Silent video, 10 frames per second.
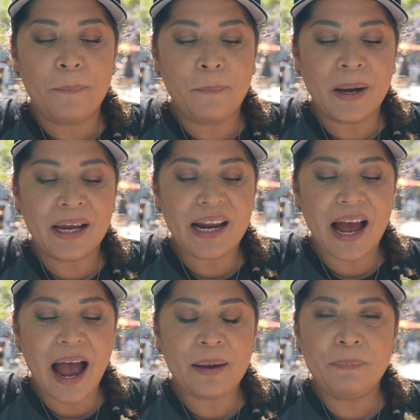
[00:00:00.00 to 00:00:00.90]
But
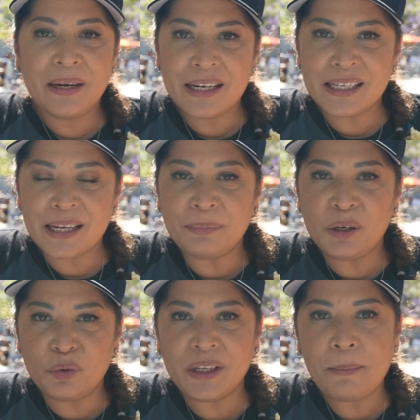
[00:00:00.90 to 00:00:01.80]
I bit into
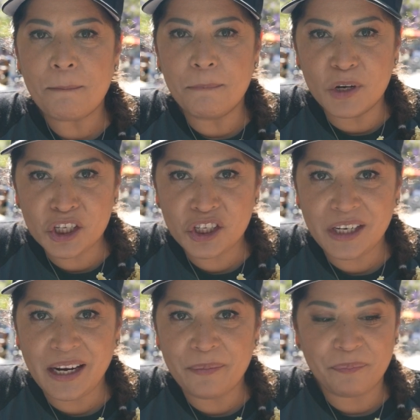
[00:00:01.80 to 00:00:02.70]
something really
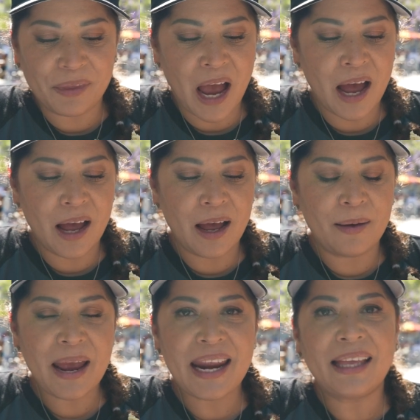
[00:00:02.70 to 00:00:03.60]
mushy,
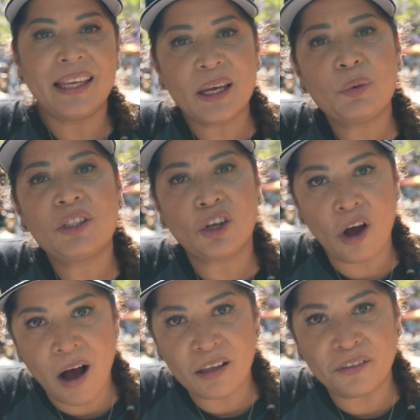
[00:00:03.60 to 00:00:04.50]
and I think it was the
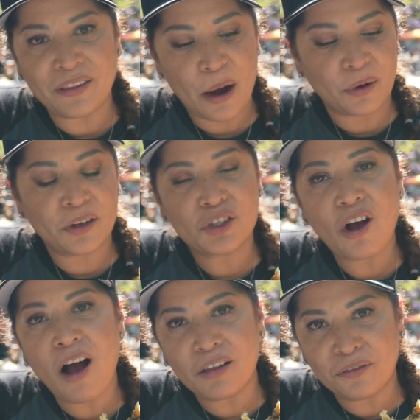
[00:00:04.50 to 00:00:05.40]
cauliflower. There's
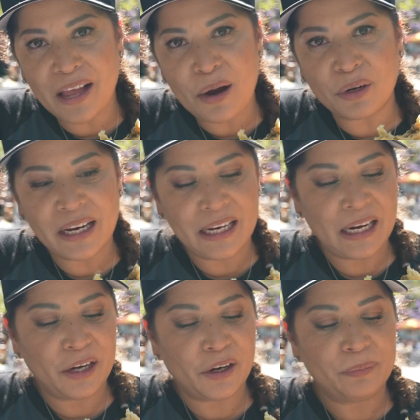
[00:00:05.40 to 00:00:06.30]
cauliflower in
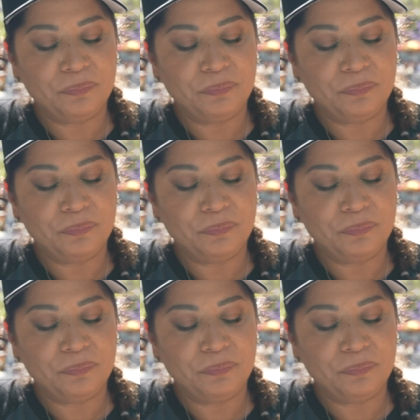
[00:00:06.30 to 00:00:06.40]
here.